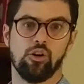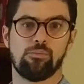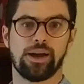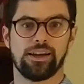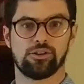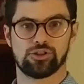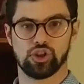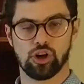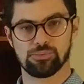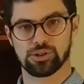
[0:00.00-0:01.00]
paid
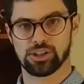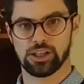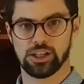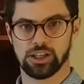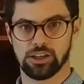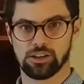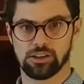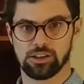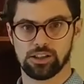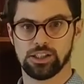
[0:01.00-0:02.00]
jobs
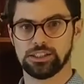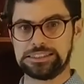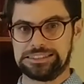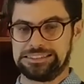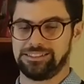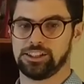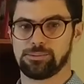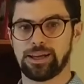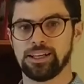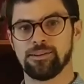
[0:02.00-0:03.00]
in
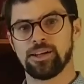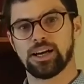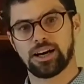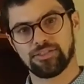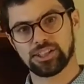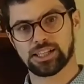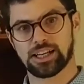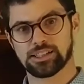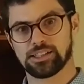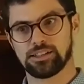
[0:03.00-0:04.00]
Spain, and this
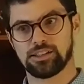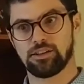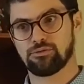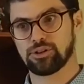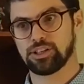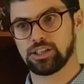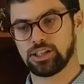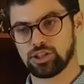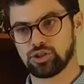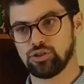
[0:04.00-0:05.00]
has a different
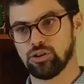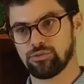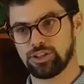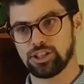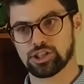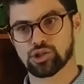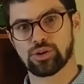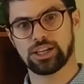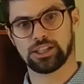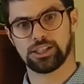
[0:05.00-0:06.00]
issue of
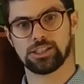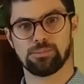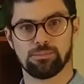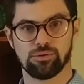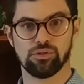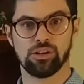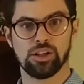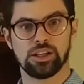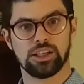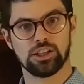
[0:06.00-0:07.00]
integrating these people
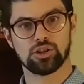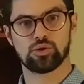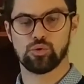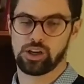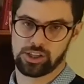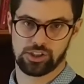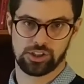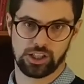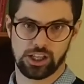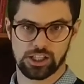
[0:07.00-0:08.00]
into our
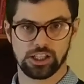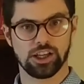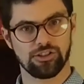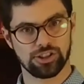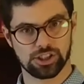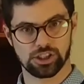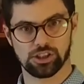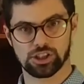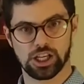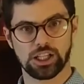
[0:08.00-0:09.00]
society, and there's
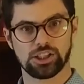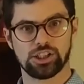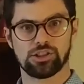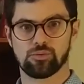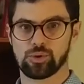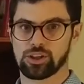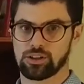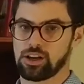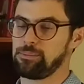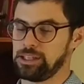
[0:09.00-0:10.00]
still challenges.
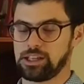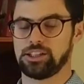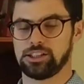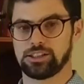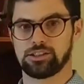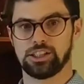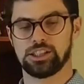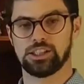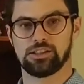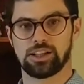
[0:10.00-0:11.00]
In
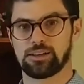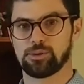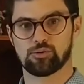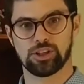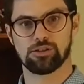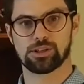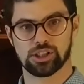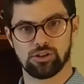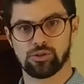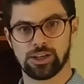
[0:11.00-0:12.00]
cities like Madrid or
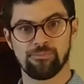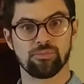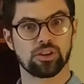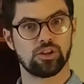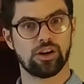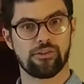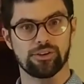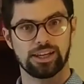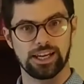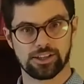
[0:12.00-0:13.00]
Barcelona, you
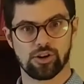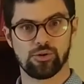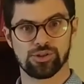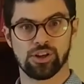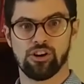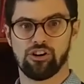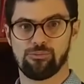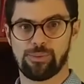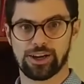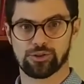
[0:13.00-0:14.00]
have ghettos of
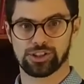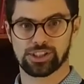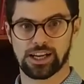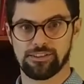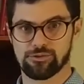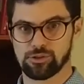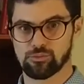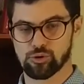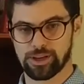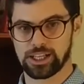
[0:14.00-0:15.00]
migrants coming from
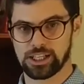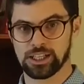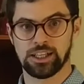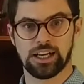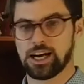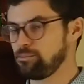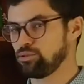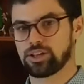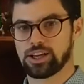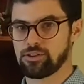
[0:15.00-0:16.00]
Romania and
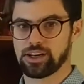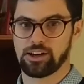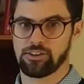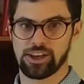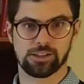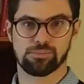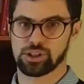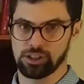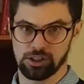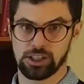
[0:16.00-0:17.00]
Bulgaria nowadays,
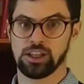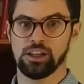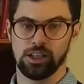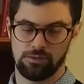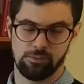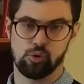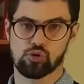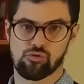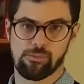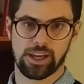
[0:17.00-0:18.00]
particularly even
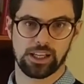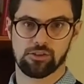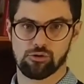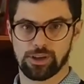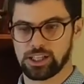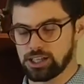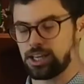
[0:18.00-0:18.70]
more Romania. Romania